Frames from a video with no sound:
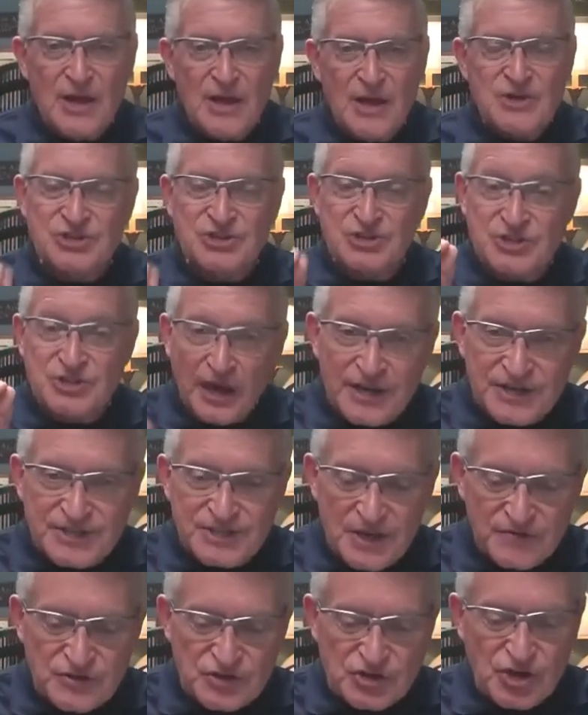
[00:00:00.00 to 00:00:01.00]
Studies
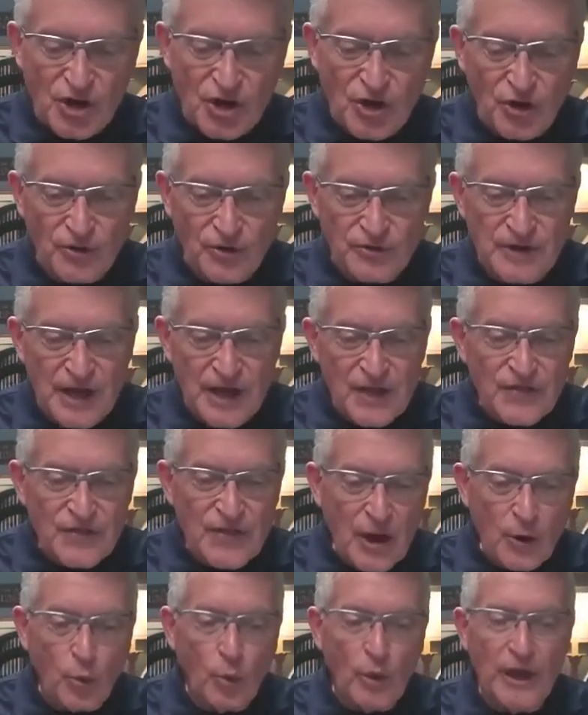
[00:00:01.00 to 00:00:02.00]
have shown
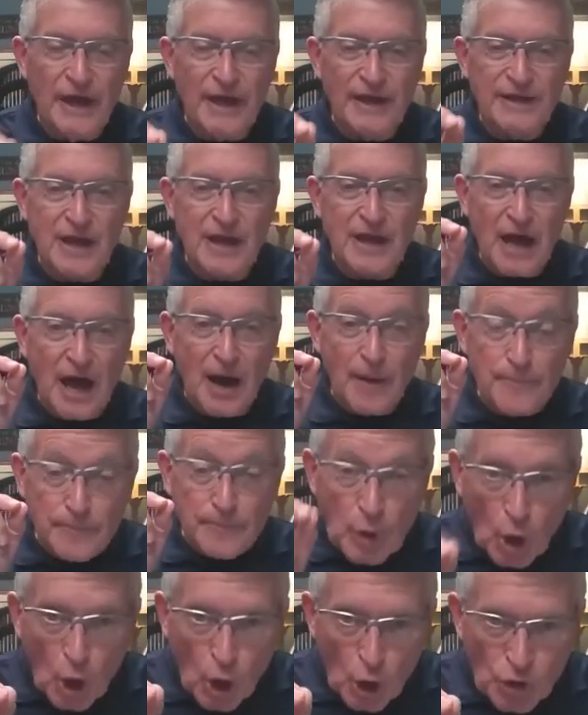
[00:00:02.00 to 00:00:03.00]
that when a
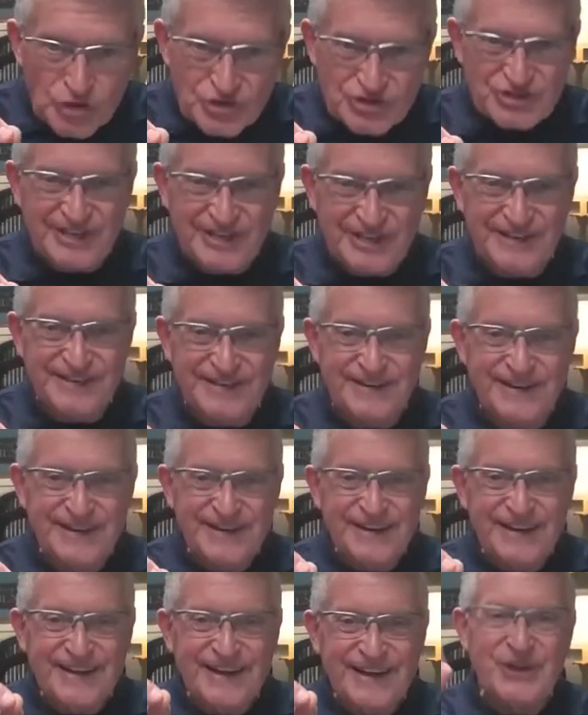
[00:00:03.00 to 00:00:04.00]
person
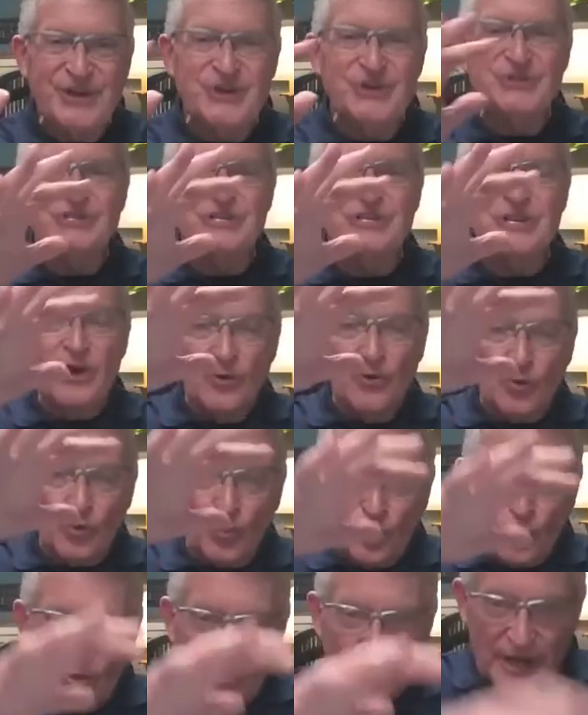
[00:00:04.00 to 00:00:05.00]
is
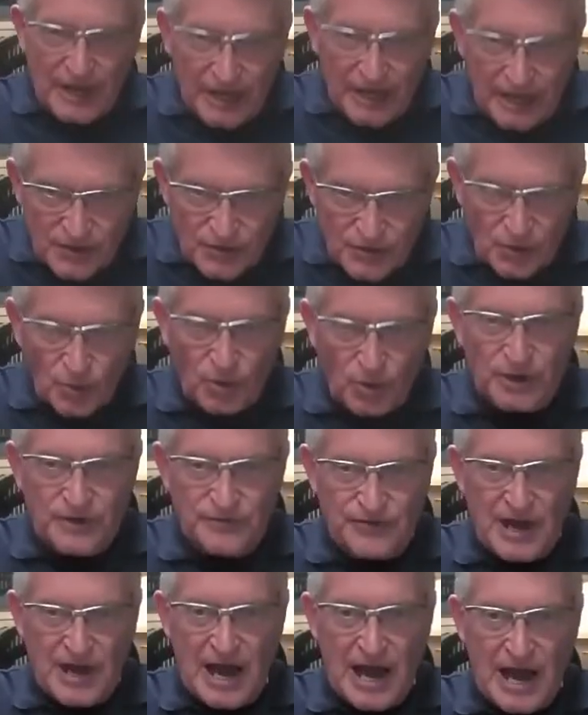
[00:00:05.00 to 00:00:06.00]
reading the word
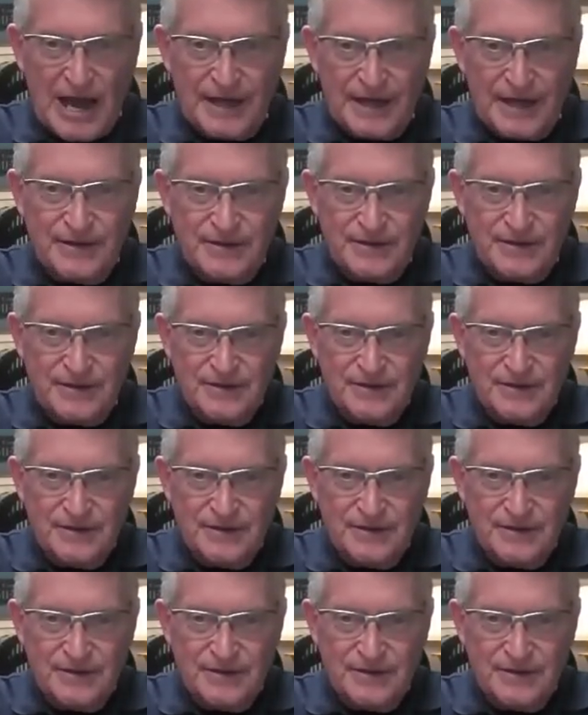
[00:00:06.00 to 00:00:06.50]
of God